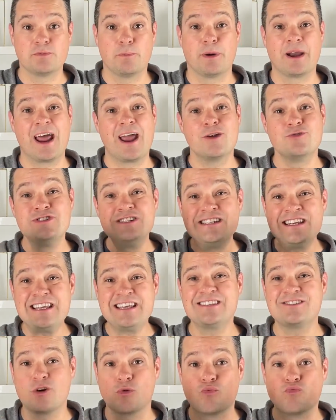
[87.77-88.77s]
but I
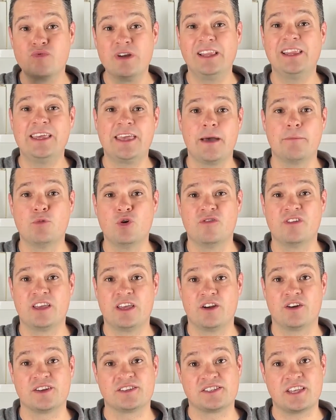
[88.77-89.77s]
need to really get moving
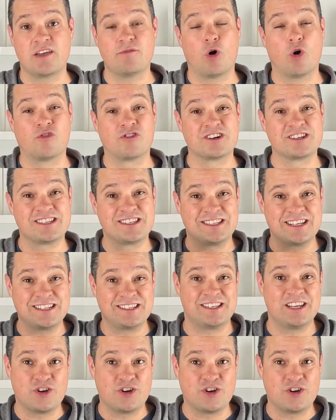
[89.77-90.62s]
here to save over 60